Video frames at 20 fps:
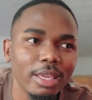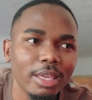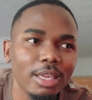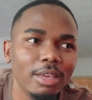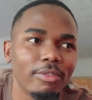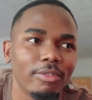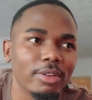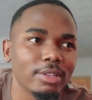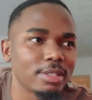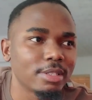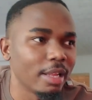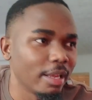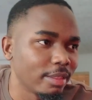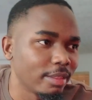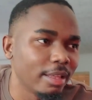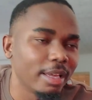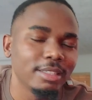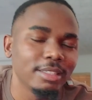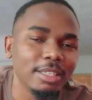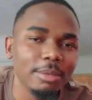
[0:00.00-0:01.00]
If it's
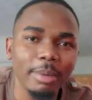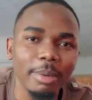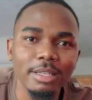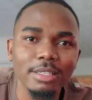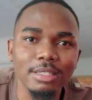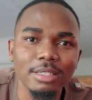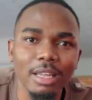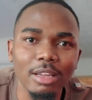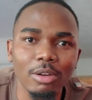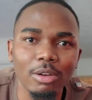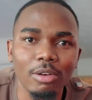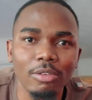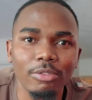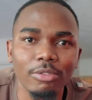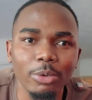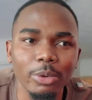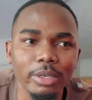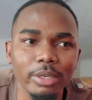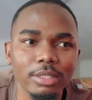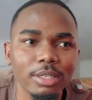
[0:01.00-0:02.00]
like that, it might start
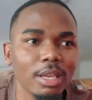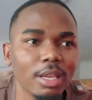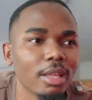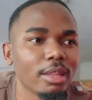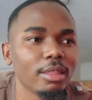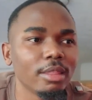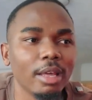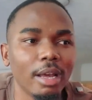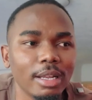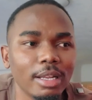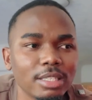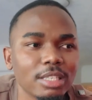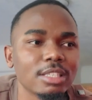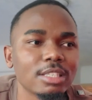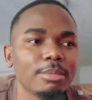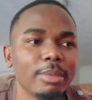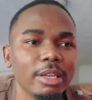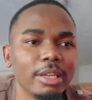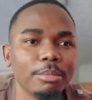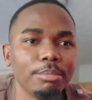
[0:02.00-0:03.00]
off with the
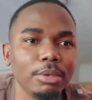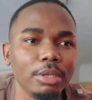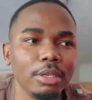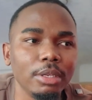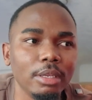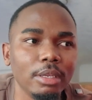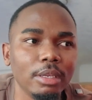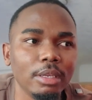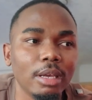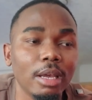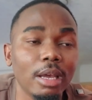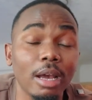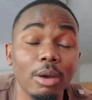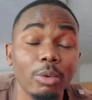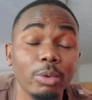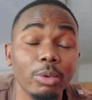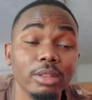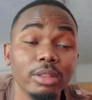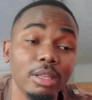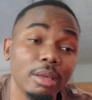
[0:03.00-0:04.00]
assessment being
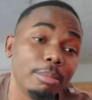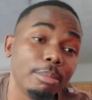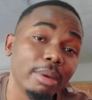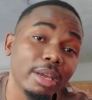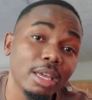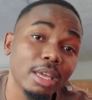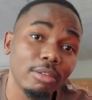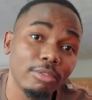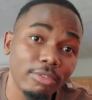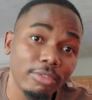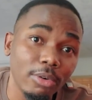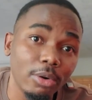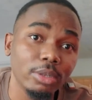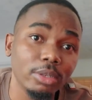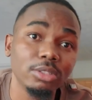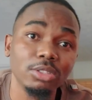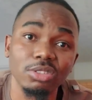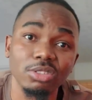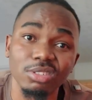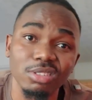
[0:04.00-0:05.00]
with the back and
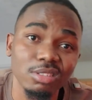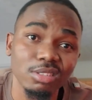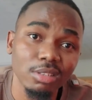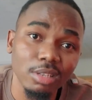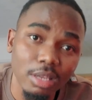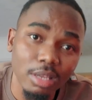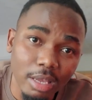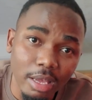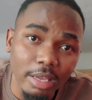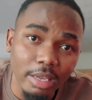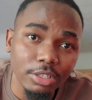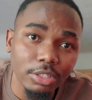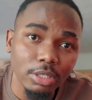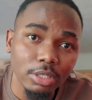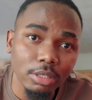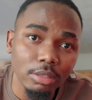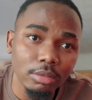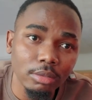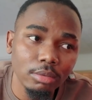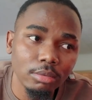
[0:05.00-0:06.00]
forth, just a
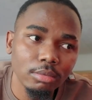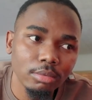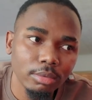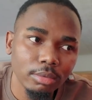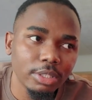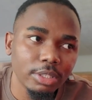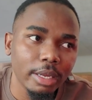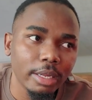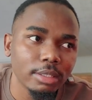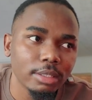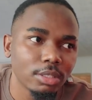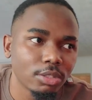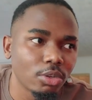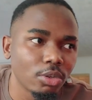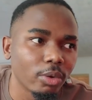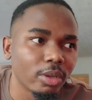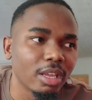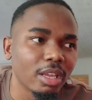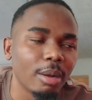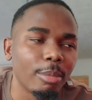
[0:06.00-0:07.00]
chill chat
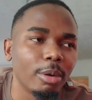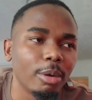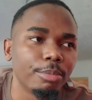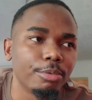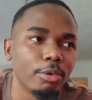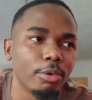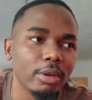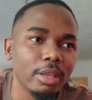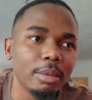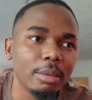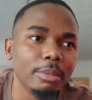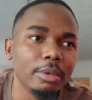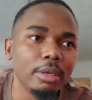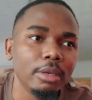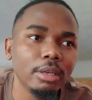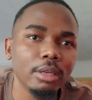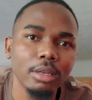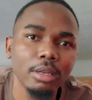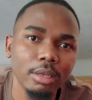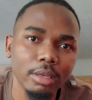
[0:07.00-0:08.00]
talking about
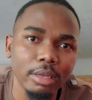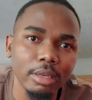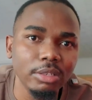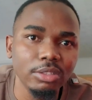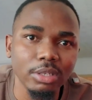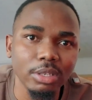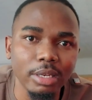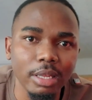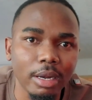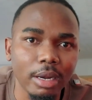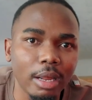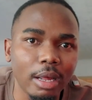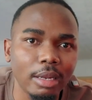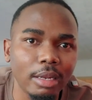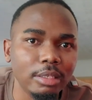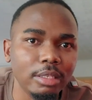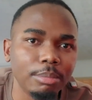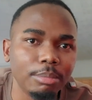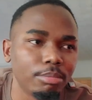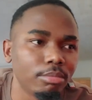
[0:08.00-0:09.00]
programming in
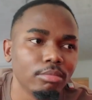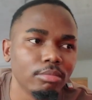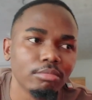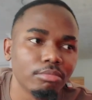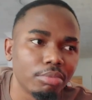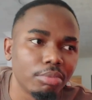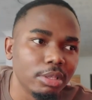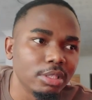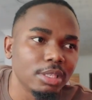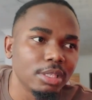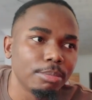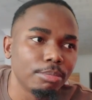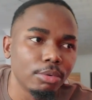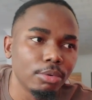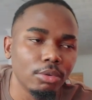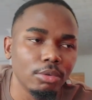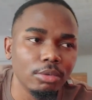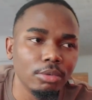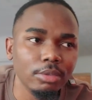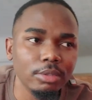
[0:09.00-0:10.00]
general, the
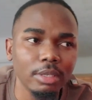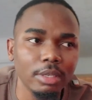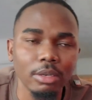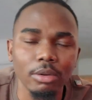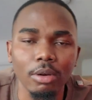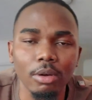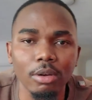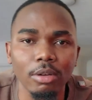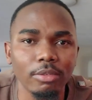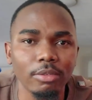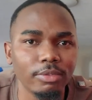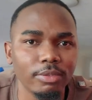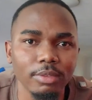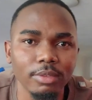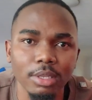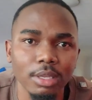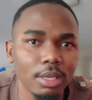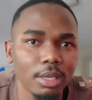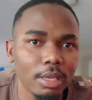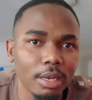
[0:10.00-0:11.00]
principles and all of
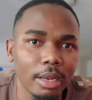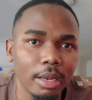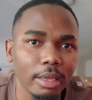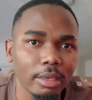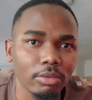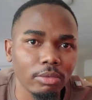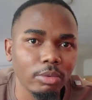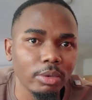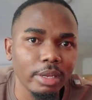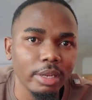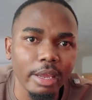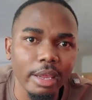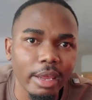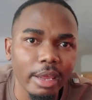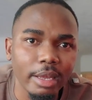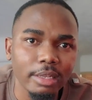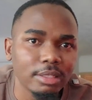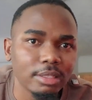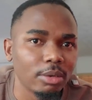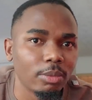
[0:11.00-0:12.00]
like
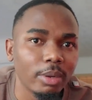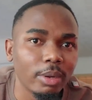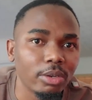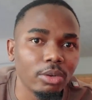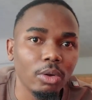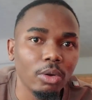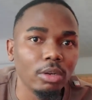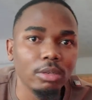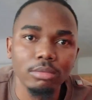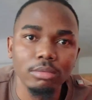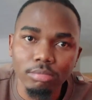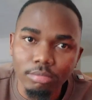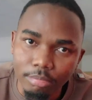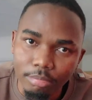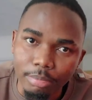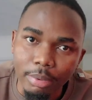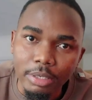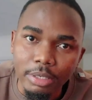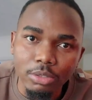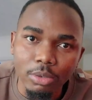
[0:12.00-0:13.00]
React and whatnot,
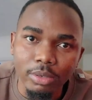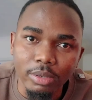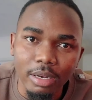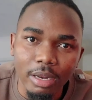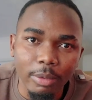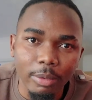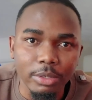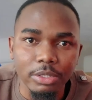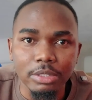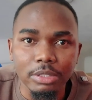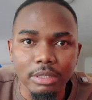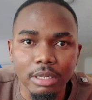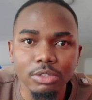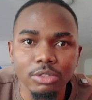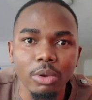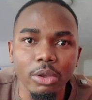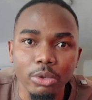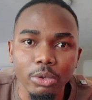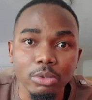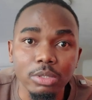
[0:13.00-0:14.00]
based on the languages
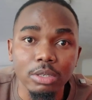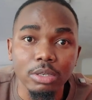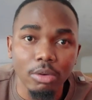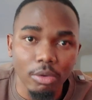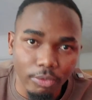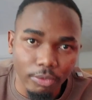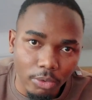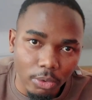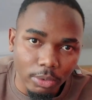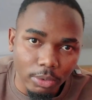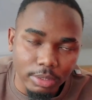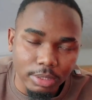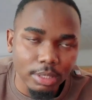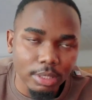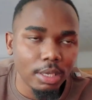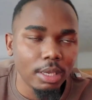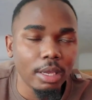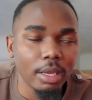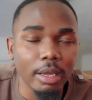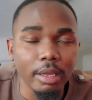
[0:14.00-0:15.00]
that you're using, of
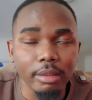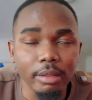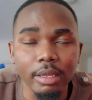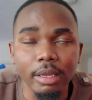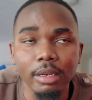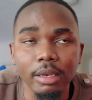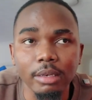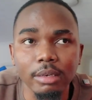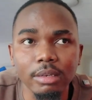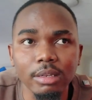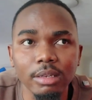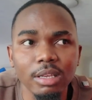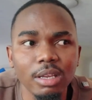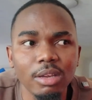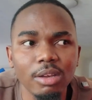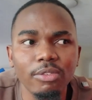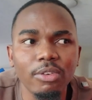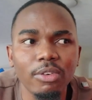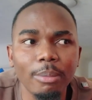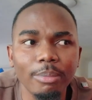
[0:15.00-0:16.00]
course. And then
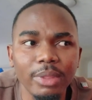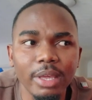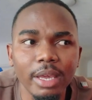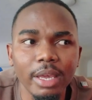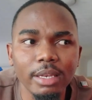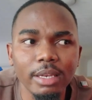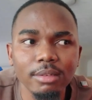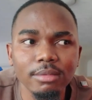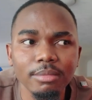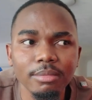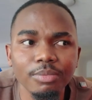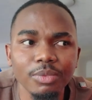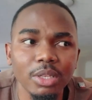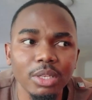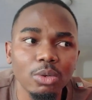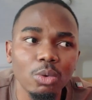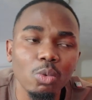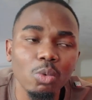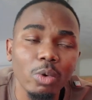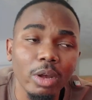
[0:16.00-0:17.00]
from then
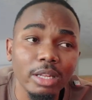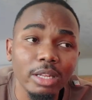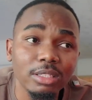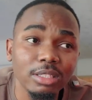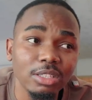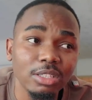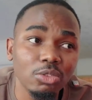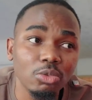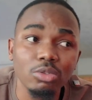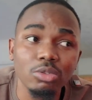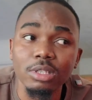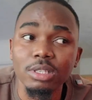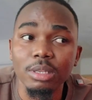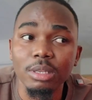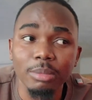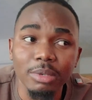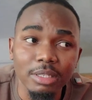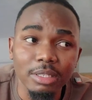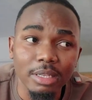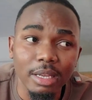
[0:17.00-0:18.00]
it could get into
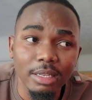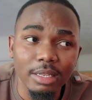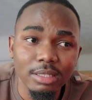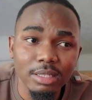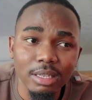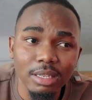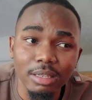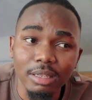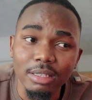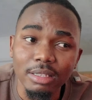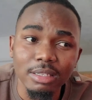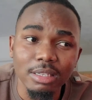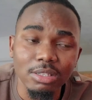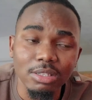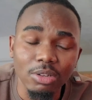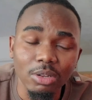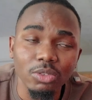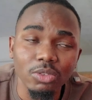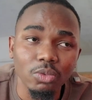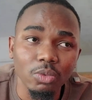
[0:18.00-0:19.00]
system designs. This
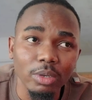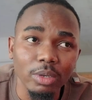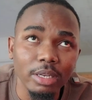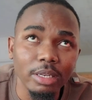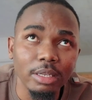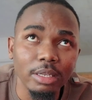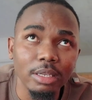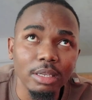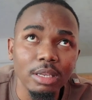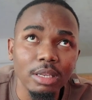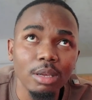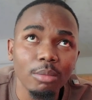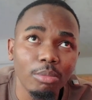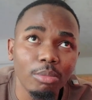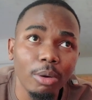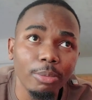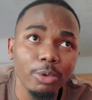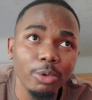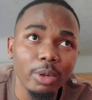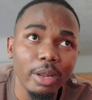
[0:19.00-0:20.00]
is not really
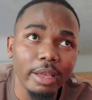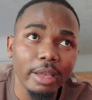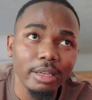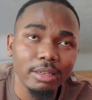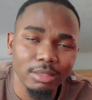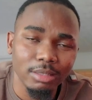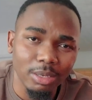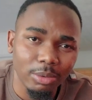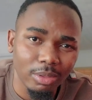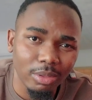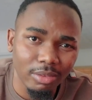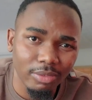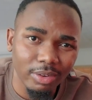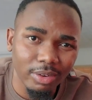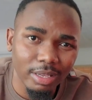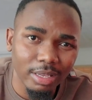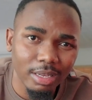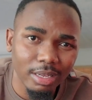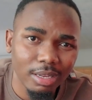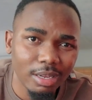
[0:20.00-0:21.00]
popular in South
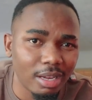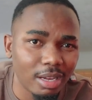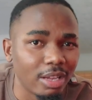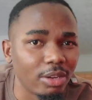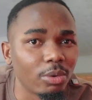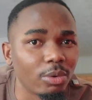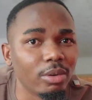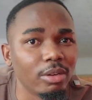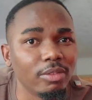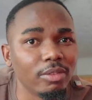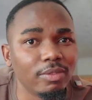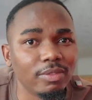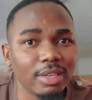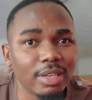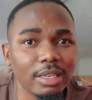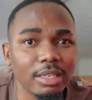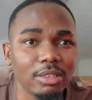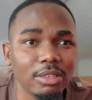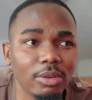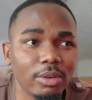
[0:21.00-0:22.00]
Africa. I know they've
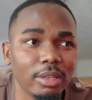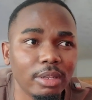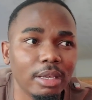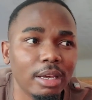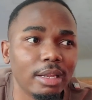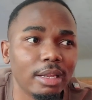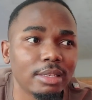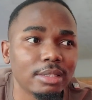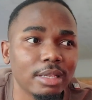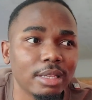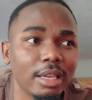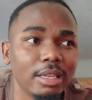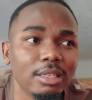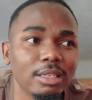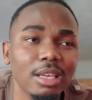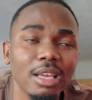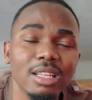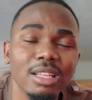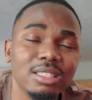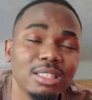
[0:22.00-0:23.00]
done it on the other
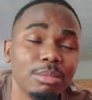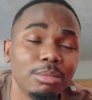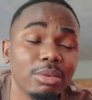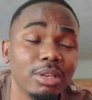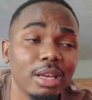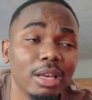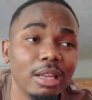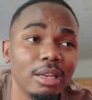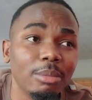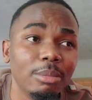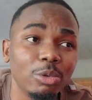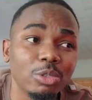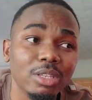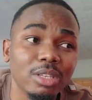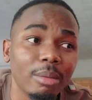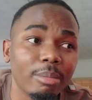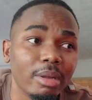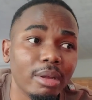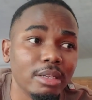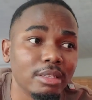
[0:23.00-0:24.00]
side. Typically,
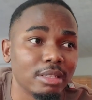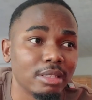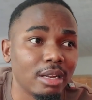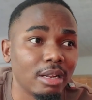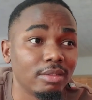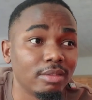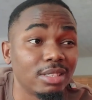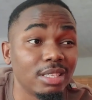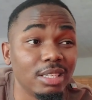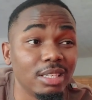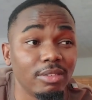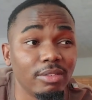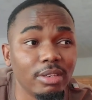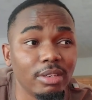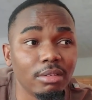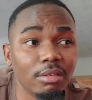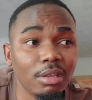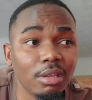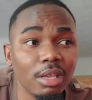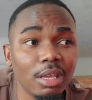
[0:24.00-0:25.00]
most companies that I've seen,
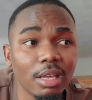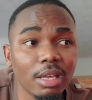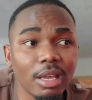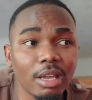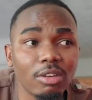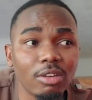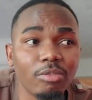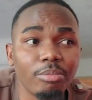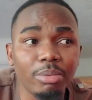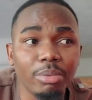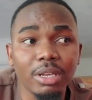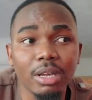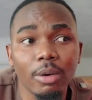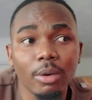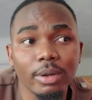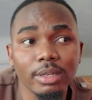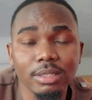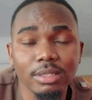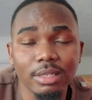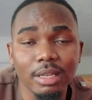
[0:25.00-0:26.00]
even kind of
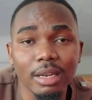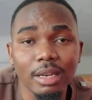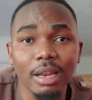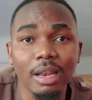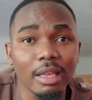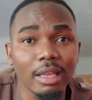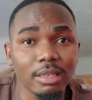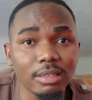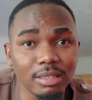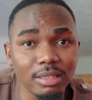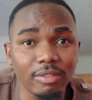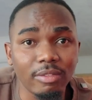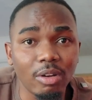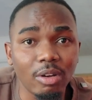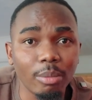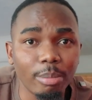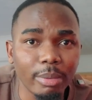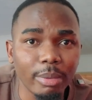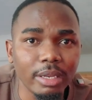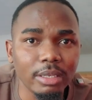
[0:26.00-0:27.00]
bigger ones that are like
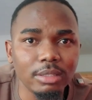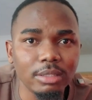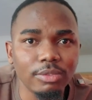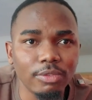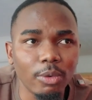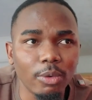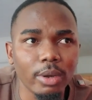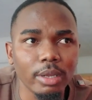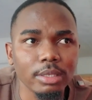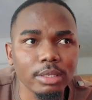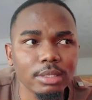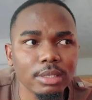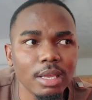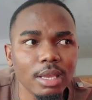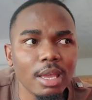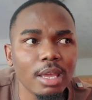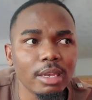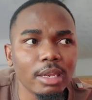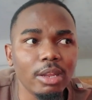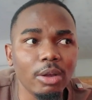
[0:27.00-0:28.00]
development
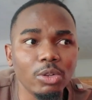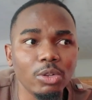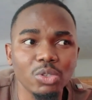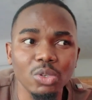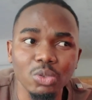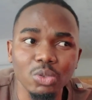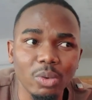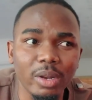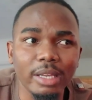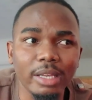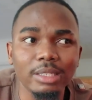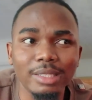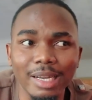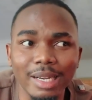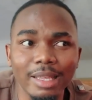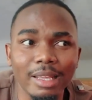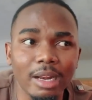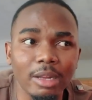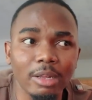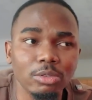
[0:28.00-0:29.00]
focused, they also do like
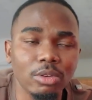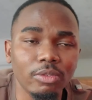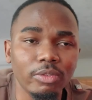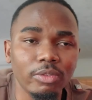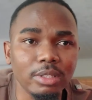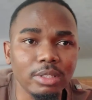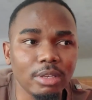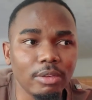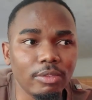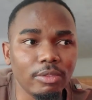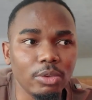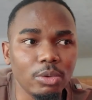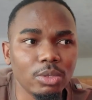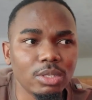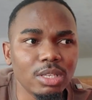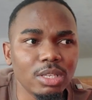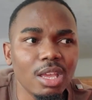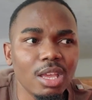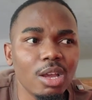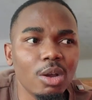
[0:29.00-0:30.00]
3 rounds of
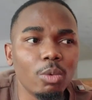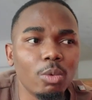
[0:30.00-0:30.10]
interviews.